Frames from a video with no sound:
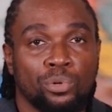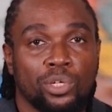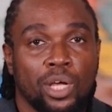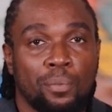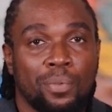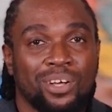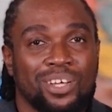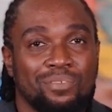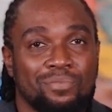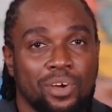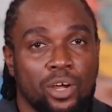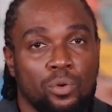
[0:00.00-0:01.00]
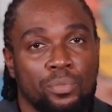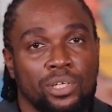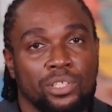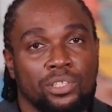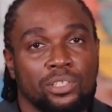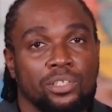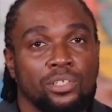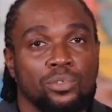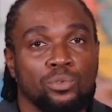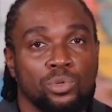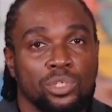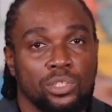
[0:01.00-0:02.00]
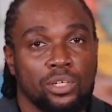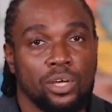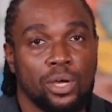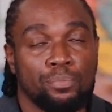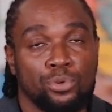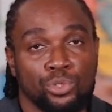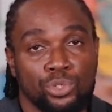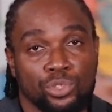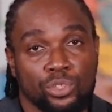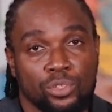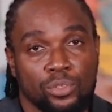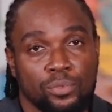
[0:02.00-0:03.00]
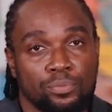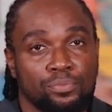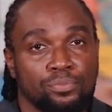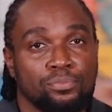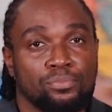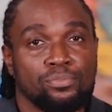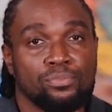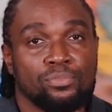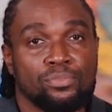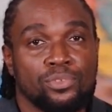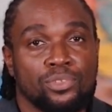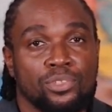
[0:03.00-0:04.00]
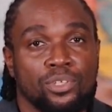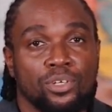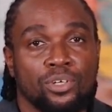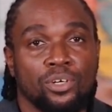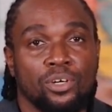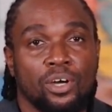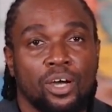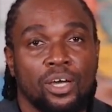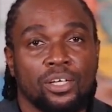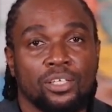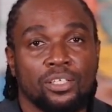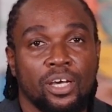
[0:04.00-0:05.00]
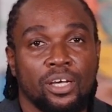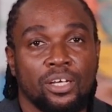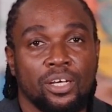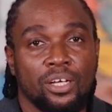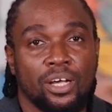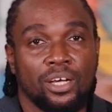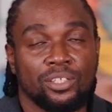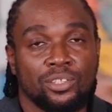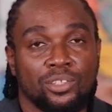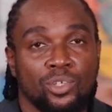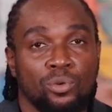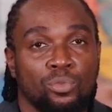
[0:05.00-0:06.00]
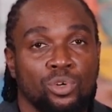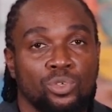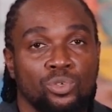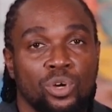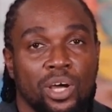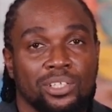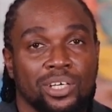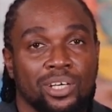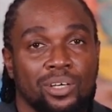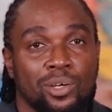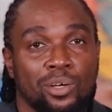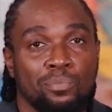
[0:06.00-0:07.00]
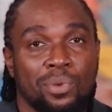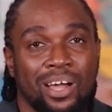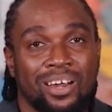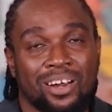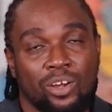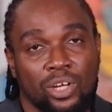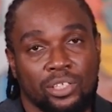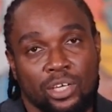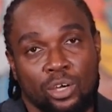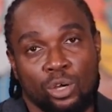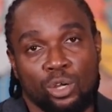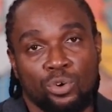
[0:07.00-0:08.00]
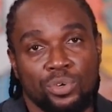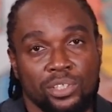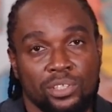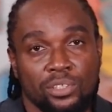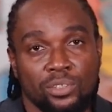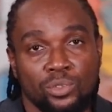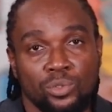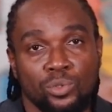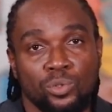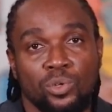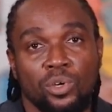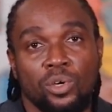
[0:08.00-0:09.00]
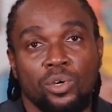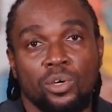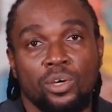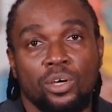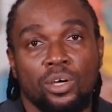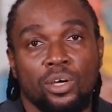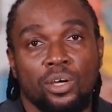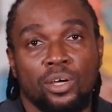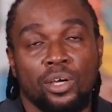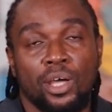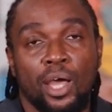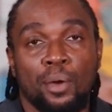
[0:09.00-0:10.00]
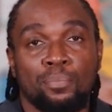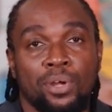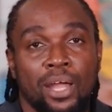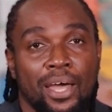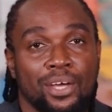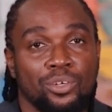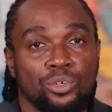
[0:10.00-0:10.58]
but about the environment in which they are produced. So I decided, as someone who has a background as a colorist, to apply